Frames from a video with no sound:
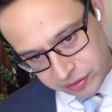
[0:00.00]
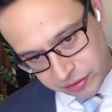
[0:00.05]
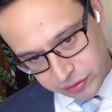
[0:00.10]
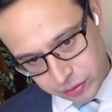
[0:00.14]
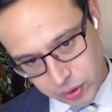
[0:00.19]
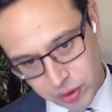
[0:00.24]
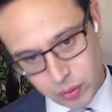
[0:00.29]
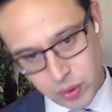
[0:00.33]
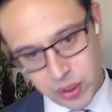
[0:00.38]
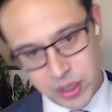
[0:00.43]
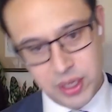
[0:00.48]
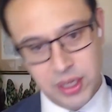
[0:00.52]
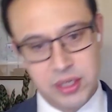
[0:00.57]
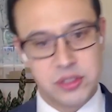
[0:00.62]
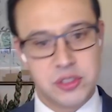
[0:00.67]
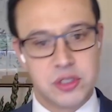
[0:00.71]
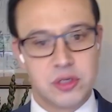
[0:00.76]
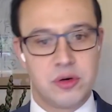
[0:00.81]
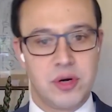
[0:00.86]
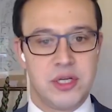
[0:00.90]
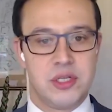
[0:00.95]
if we want to
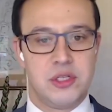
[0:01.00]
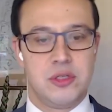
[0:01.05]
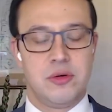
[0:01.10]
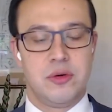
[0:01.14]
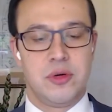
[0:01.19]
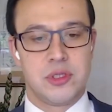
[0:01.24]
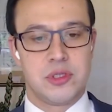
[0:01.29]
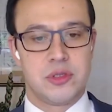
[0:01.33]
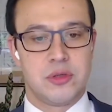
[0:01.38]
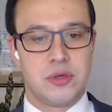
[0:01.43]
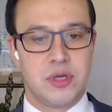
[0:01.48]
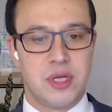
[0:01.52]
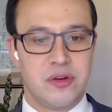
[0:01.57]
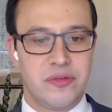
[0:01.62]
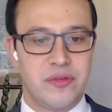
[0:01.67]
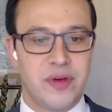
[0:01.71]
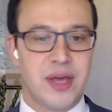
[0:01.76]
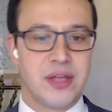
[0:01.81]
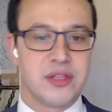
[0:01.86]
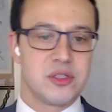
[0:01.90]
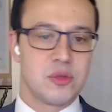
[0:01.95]
integrate you into an
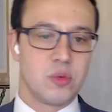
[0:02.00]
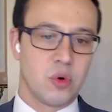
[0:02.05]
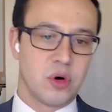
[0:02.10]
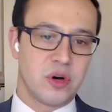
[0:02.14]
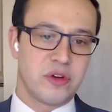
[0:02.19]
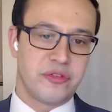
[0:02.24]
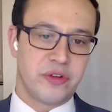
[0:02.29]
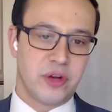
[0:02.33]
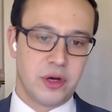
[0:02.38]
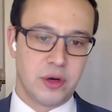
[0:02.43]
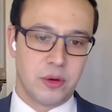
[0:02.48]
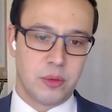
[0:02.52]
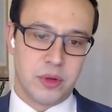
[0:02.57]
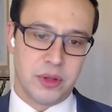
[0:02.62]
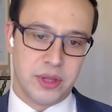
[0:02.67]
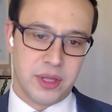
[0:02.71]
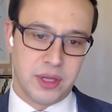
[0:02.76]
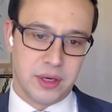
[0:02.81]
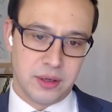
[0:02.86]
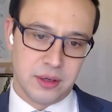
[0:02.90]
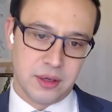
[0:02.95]
advanced workflow, well,
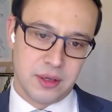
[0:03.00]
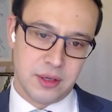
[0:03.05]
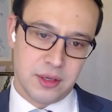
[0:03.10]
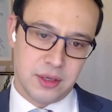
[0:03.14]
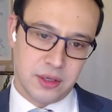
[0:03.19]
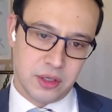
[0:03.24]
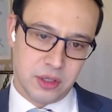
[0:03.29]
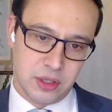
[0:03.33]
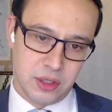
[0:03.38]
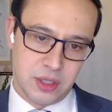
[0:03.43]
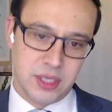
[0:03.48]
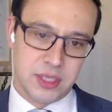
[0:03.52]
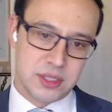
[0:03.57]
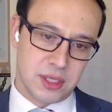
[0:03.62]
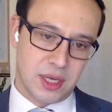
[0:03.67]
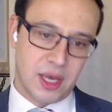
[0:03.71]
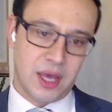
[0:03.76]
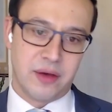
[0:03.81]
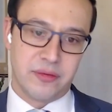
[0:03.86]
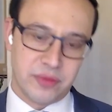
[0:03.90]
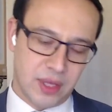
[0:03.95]
then you need
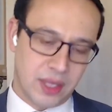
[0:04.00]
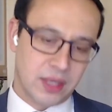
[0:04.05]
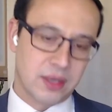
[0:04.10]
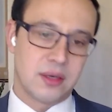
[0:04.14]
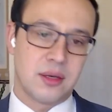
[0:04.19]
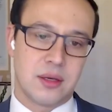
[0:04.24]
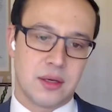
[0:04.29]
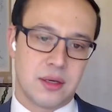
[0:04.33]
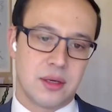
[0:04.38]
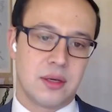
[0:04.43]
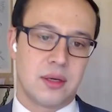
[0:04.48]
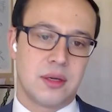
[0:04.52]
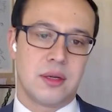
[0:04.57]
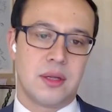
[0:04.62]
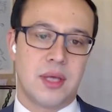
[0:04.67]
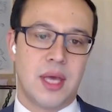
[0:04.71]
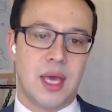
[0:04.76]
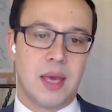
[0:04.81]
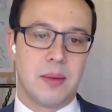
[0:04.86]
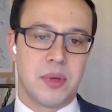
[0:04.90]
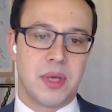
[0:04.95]
to have that
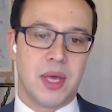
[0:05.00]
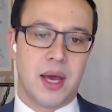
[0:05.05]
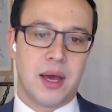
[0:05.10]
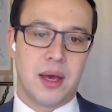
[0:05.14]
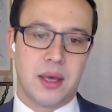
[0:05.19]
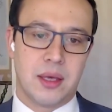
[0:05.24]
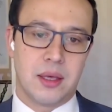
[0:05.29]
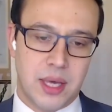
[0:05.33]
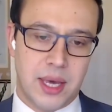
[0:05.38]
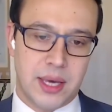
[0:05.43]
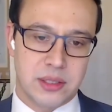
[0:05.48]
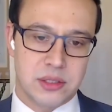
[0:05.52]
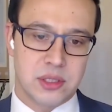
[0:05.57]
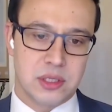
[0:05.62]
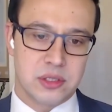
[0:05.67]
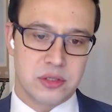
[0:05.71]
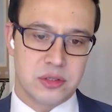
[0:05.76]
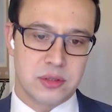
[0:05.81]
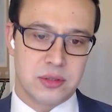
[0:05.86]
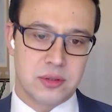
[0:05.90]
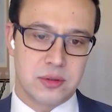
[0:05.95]
API
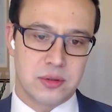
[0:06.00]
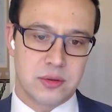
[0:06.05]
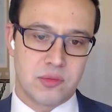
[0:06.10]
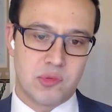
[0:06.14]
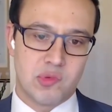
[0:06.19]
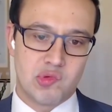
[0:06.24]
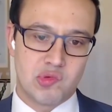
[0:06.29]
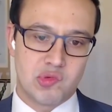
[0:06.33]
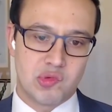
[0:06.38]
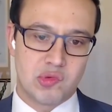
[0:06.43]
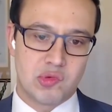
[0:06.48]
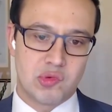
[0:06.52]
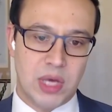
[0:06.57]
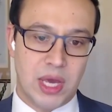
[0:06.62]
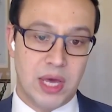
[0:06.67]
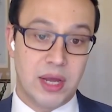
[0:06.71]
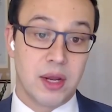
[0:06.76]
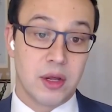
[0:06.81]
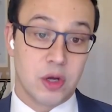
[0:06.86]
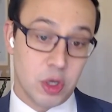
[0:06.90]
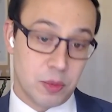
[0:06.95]
access
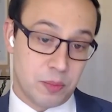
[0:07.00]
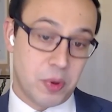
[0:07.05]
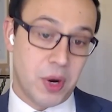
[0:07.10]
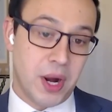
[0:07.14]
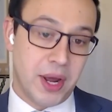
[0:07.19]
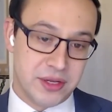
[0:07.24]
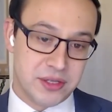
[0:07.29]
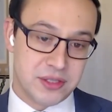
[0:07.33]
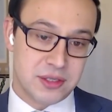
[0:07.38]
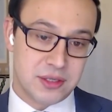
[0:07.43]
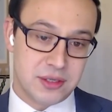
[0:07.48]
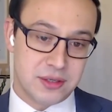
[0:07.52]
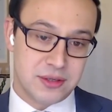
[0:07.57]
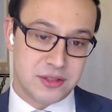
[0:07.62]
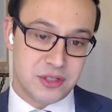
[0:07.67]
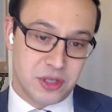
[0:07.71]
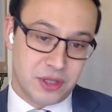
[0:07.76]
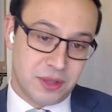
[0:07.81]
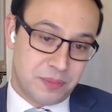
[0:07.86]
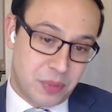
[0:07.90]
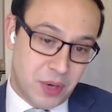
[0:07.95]
at a good price.
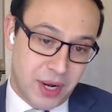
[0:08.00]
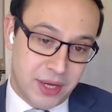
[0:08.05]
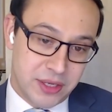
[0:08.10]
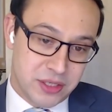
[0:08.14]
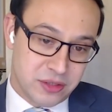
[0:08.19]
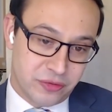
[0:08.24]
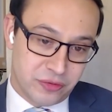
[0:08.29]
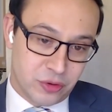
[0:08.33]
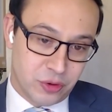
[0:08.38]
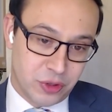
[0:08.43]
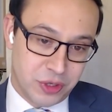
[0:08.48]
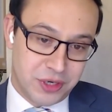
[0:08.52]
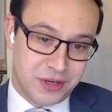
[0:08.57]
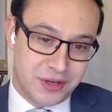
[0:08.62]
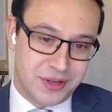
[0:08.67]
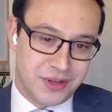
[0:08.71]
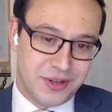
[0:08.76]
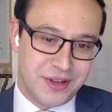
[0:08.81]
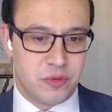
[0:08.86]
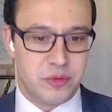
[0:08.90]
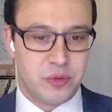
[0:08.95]
Price has to be
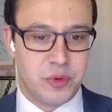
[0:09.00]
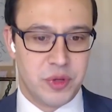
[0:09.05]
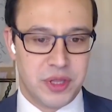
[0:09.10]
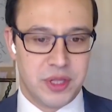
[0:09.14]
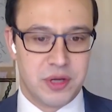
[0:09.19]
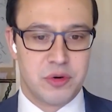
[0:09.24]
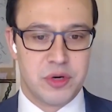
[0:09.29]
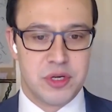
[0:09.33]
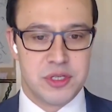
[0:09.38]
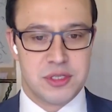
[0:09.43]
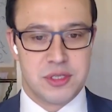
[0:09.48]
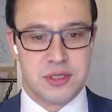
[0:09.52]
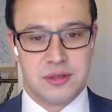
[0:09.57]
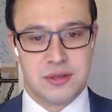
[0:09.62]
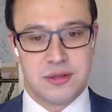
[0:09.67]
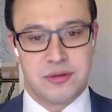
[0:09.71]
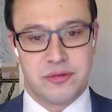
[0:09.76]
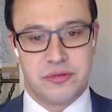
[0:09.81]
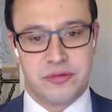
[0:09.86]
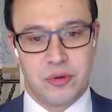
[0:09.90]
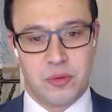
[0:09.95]
within reason
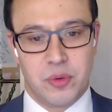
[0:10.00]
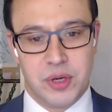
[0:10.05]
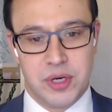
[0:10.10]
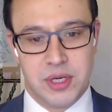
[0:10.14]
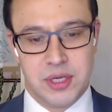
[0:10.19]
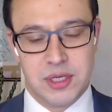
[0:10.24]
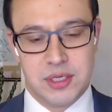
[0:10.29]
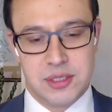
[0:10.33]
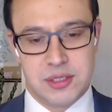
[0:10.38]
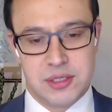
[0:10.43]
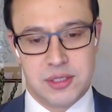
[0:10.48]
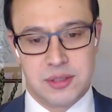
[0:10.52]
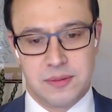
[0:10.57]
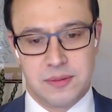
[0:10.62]
for what it is.